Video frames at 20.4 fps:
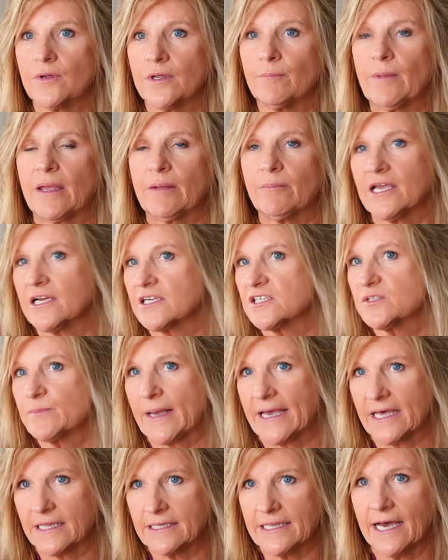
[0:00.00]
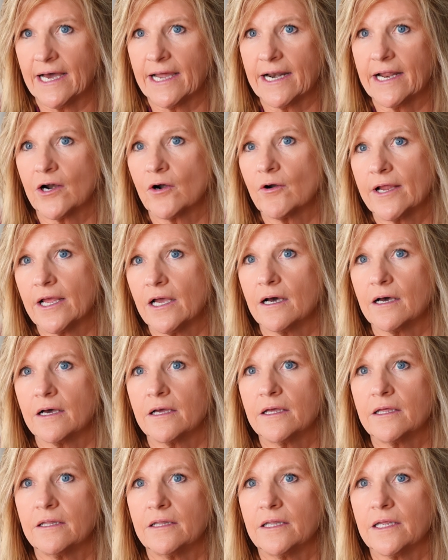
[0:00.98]
You maybe expand that area
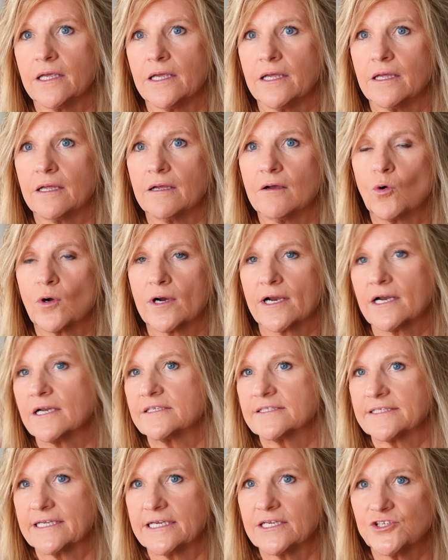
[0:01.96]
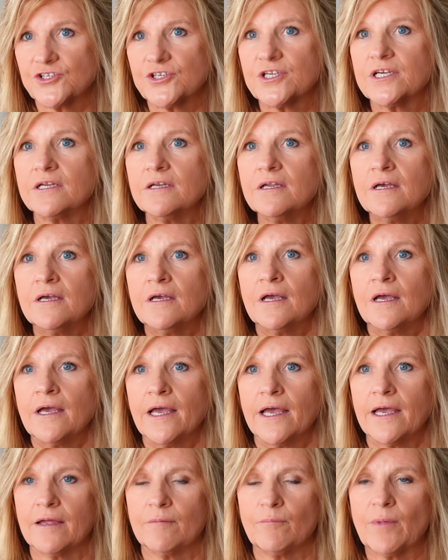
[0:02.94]
in the organization
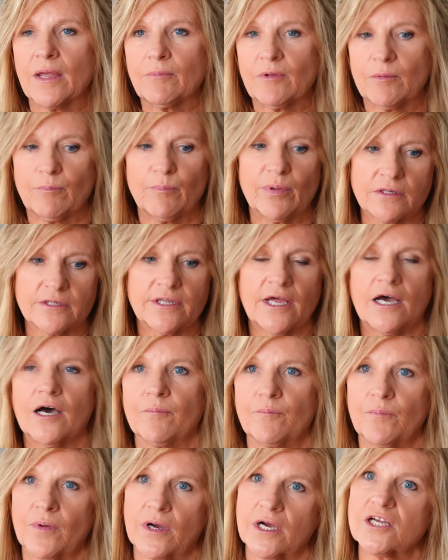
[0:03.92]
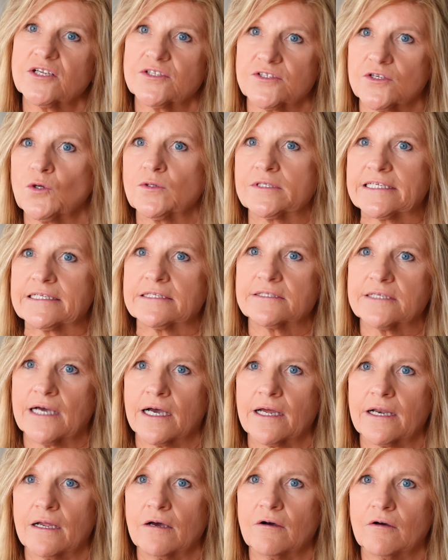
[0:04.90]
and maybe build up a consulting
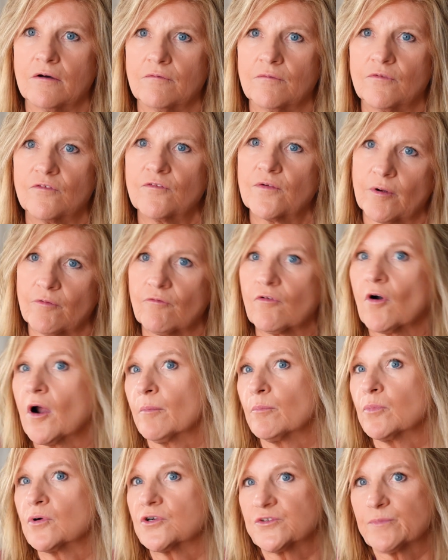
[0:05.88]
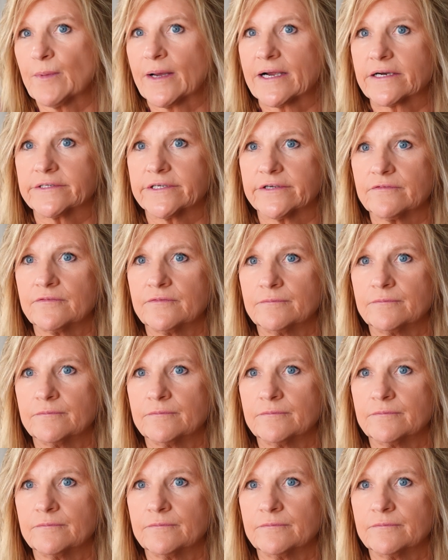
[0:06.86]
side of from a fraud perspective.